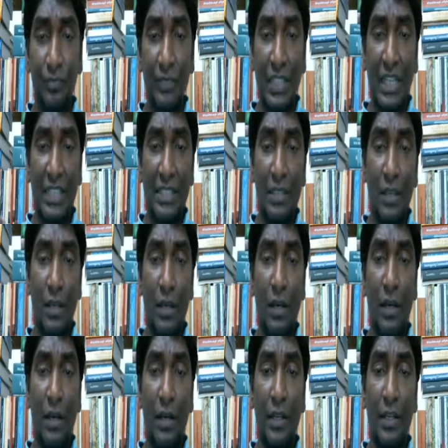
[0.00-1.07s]
it,
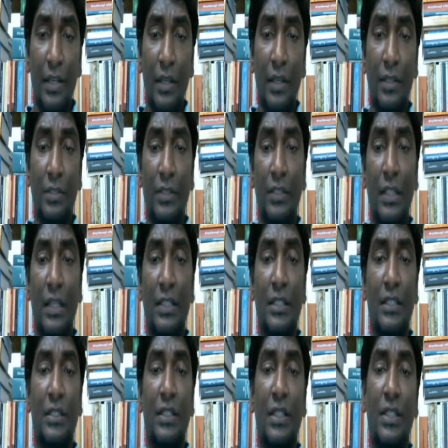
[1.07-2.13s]
uh, that is
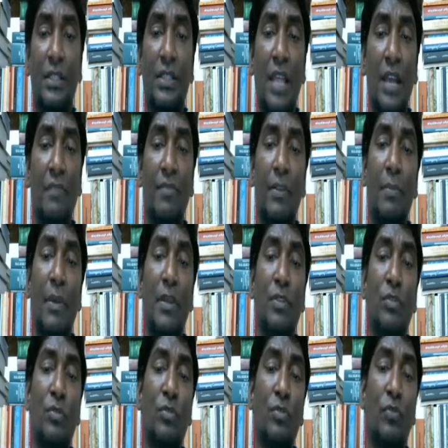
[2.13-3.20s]
G itself depends
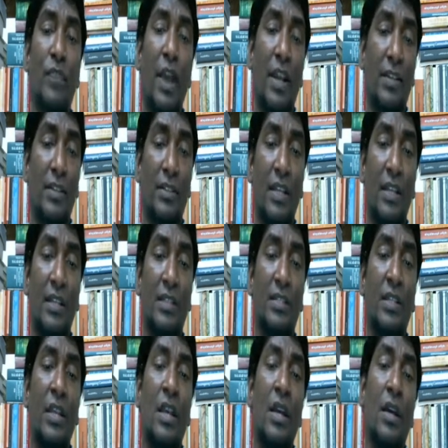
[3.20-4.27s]
on two factor that is
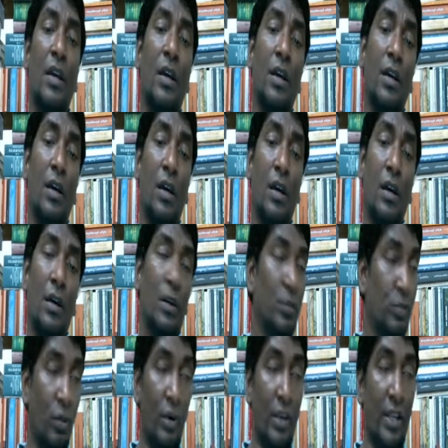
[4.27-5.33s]
uh,
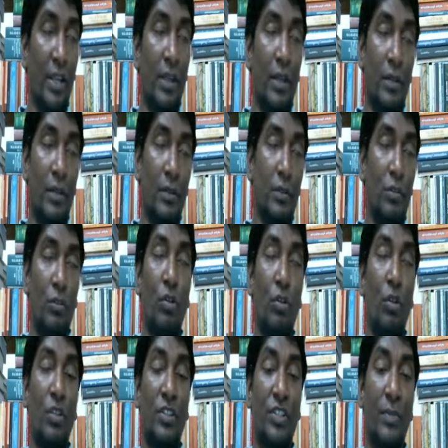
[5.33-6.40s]
sorry uh,
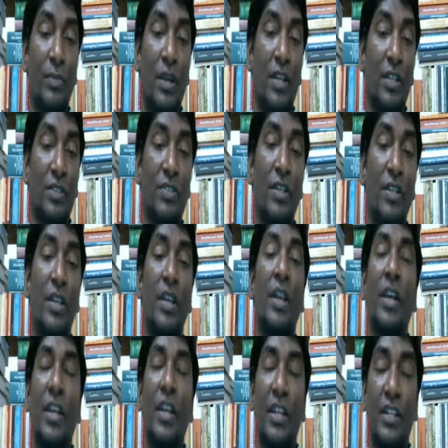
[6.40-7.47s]
not g minus g
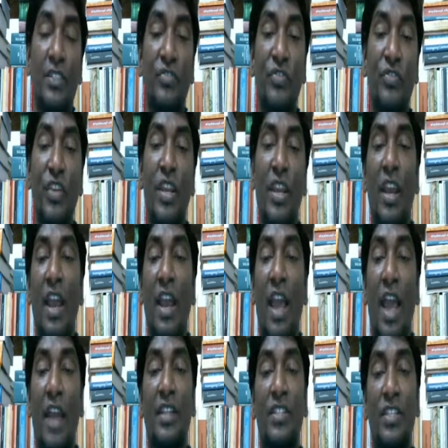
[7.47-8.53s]
it is g
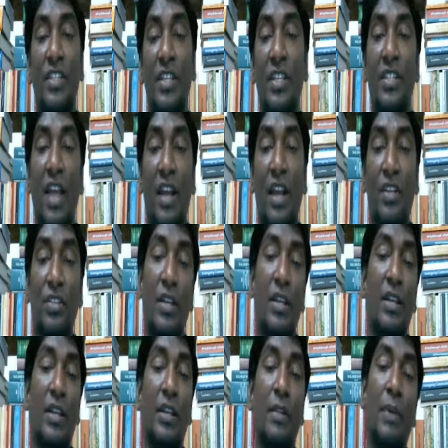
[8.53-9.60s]
and g is
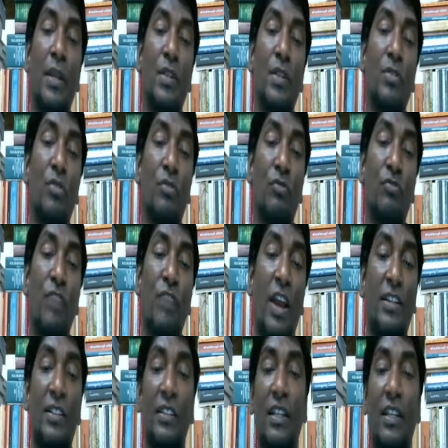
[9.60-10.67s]
actually depends on two
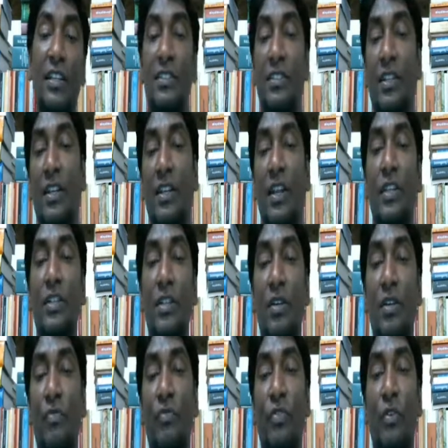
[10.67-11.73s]
factor that is the rate
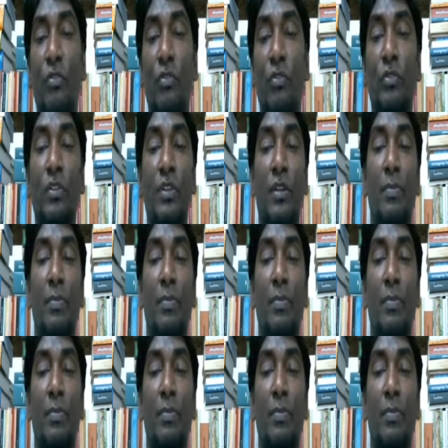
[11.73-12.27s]
of growth